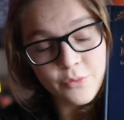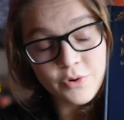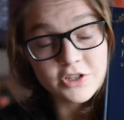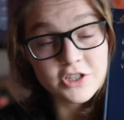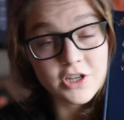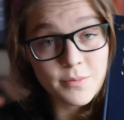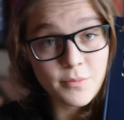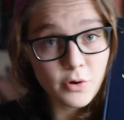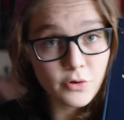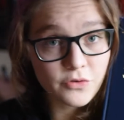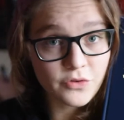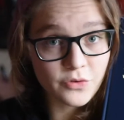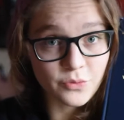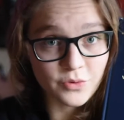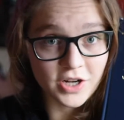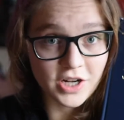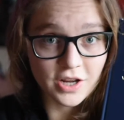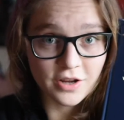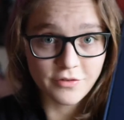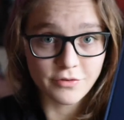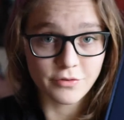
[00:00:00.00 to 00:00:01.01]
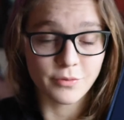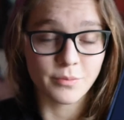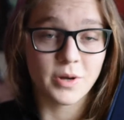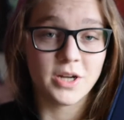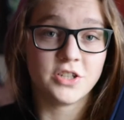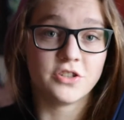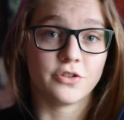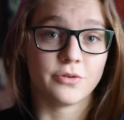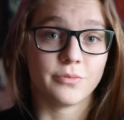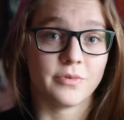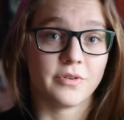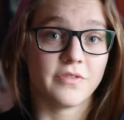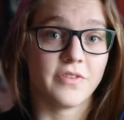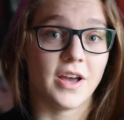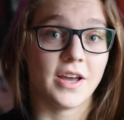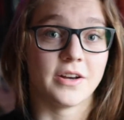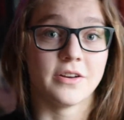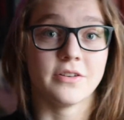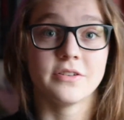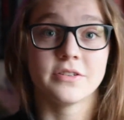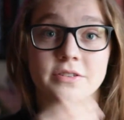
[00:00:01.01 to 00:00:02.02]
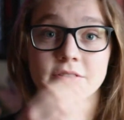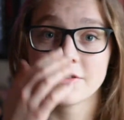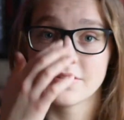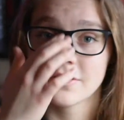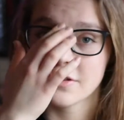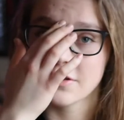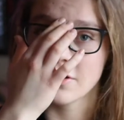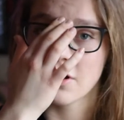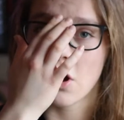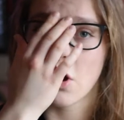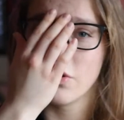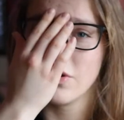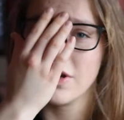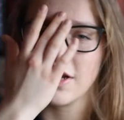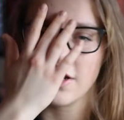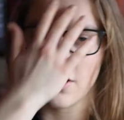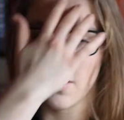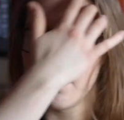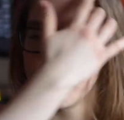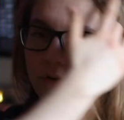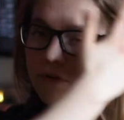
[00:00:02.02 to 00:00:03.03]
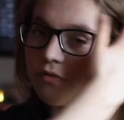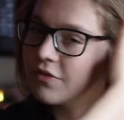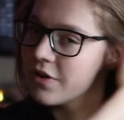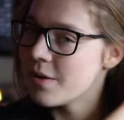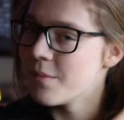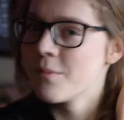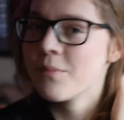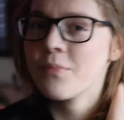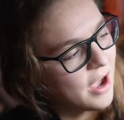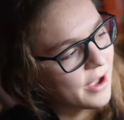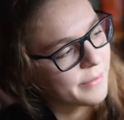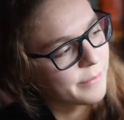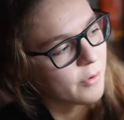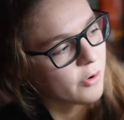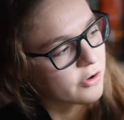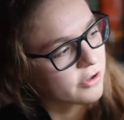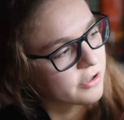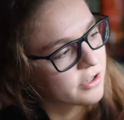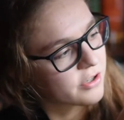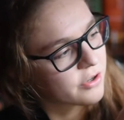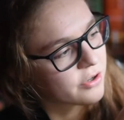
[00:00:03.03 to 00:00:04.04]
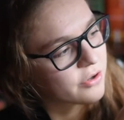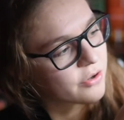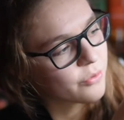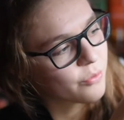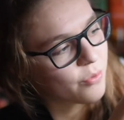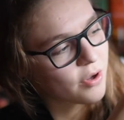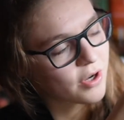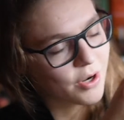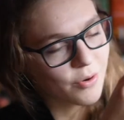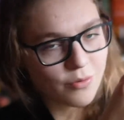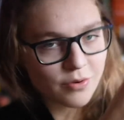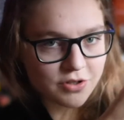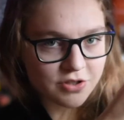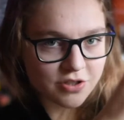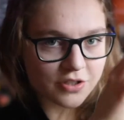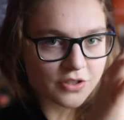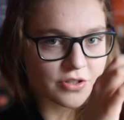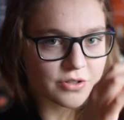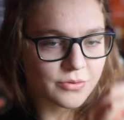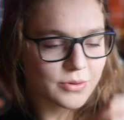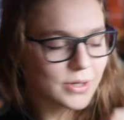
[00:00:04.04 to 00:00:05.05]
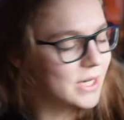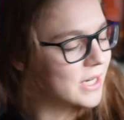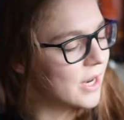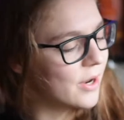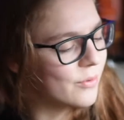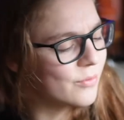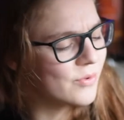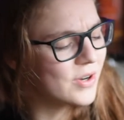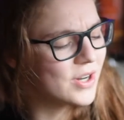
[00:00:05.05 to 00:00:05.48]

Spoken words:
which I'm also reading for my German finals. Only a couple of them. I marked the one I wanted to read. I'll